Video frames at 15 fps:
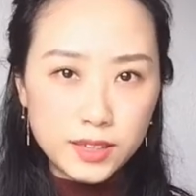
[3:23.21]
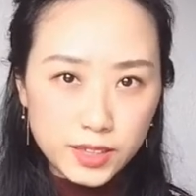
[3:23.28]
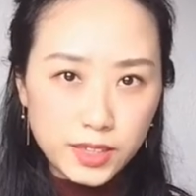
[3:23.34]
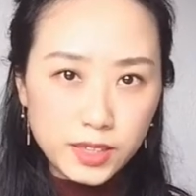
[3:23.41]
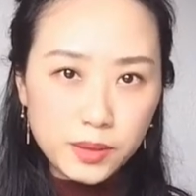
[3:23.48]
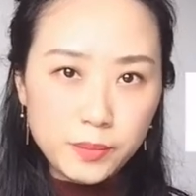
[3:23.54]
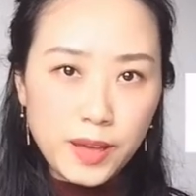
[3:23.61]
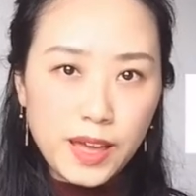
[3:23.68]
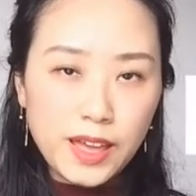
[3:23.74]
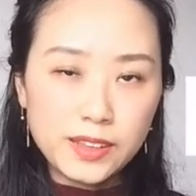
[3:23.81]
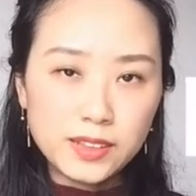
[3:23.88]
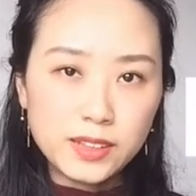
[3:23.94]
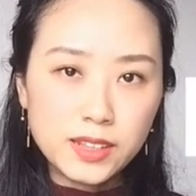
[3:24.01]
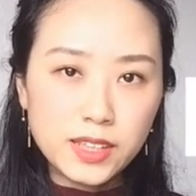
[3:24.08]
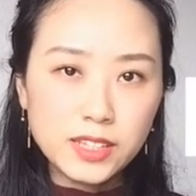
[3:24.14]
Keep
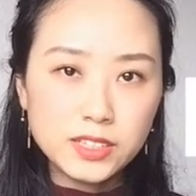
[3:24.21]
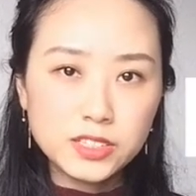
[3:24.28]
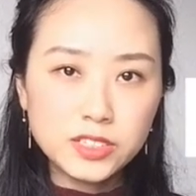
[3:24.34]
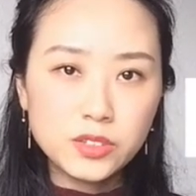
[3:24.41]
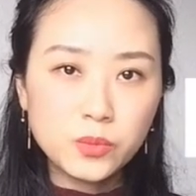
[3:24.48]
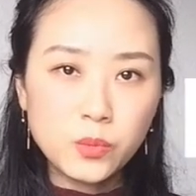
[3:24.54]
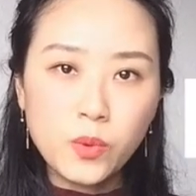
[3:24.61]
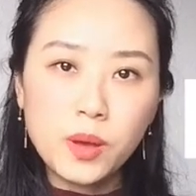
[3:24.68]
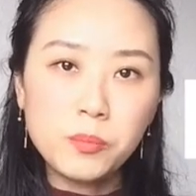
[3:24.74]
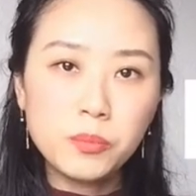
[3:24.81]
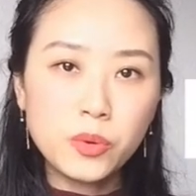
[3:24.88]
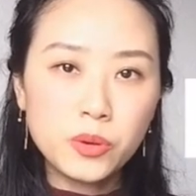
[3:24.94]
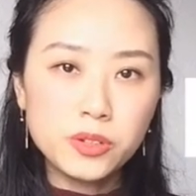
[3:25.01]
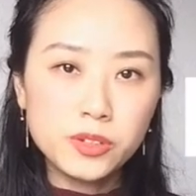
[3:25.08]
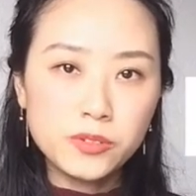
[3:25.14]
at least
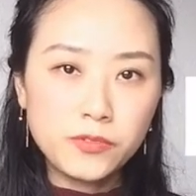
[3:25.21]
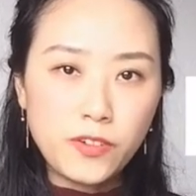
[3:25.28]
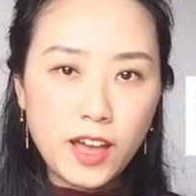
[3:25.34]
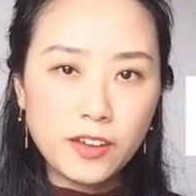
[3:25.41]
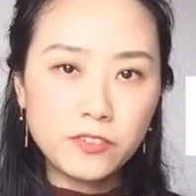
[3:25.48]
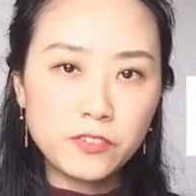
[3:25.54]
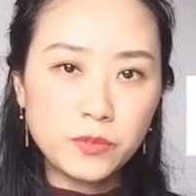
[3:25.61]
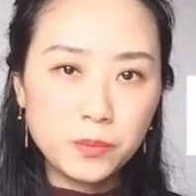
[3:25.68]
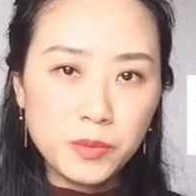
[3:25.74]
1.5